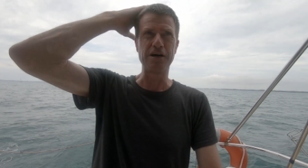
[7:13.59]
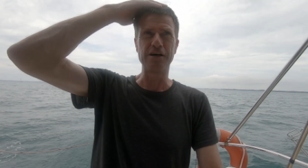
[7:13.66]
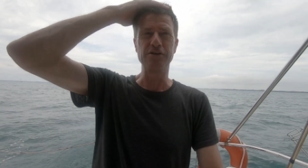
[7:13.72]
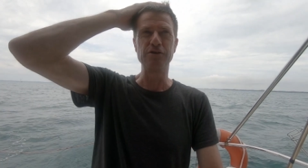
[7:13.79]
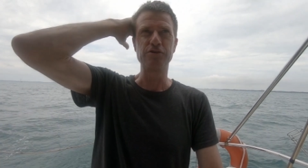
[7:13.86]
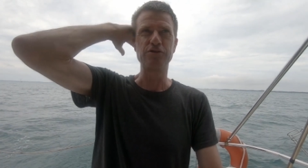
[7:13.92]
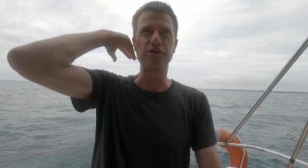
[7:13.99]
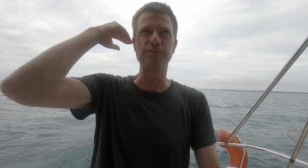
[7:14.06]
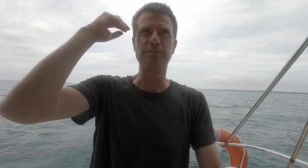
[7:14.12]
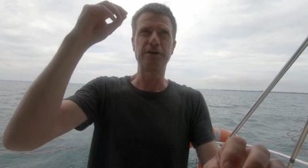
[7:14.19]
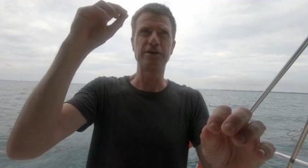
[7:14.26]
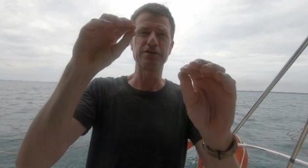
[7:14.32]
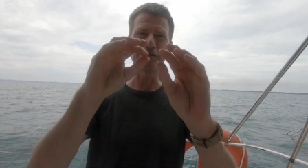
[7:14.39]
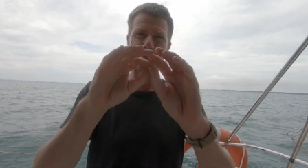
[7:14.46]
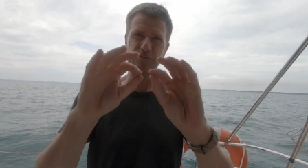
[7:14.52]
YouTube
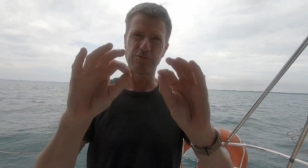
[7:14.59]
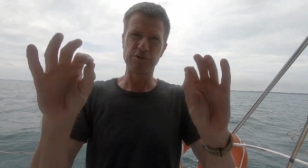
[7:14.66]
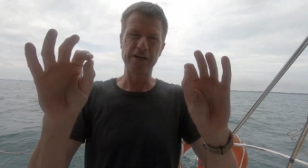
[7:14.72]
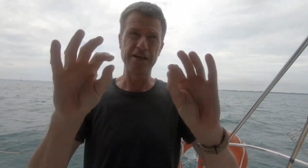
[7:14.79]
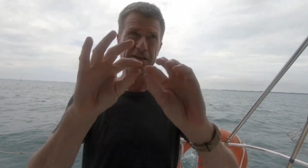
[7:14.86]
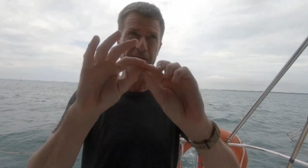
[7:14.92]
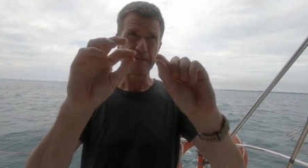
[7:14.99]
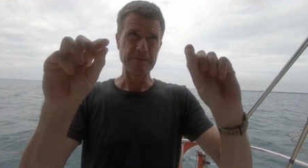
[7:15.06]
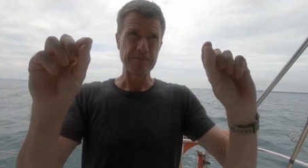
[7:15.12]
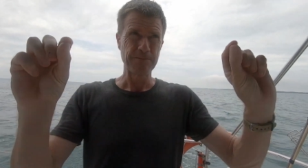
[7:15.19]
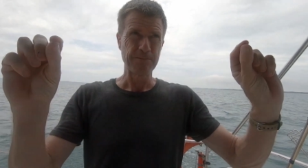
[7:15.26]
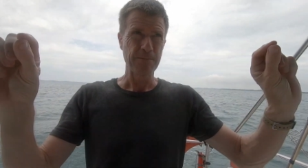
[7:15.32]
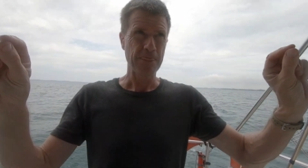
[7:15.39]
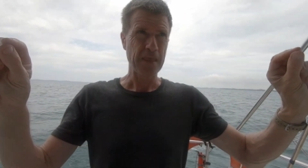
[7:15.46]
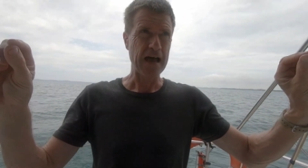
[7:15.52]
because it's really
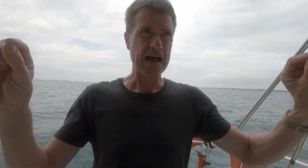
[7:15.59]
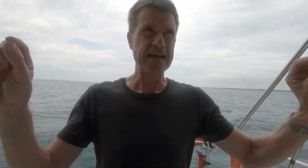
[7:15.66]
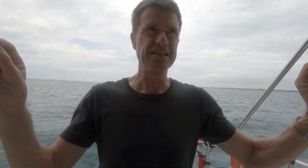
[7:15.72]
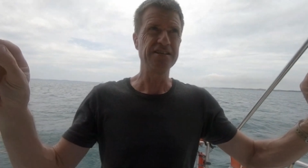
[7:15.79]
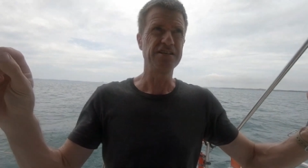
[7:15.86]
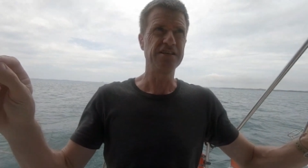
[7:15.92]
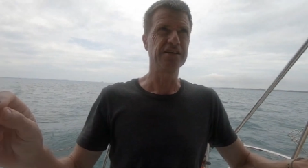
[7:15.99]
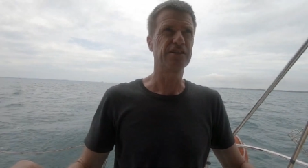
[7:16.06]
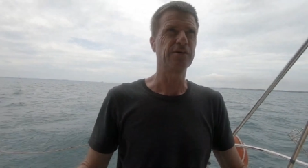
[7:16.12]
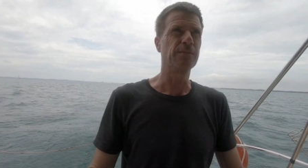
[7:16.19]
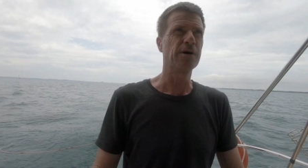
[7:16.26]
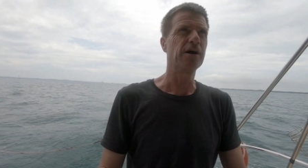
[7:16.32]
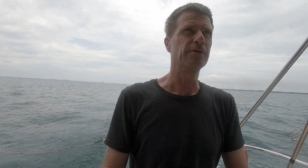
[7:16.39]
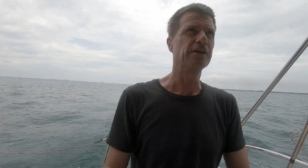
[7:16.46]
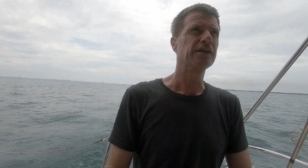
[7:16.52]
hazy at the
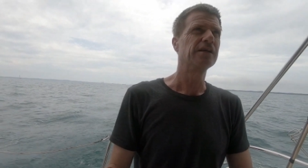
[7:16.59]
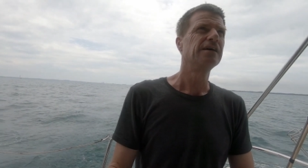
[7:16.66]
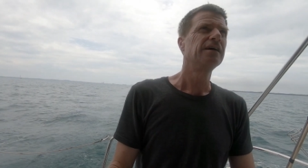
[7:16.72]
moment,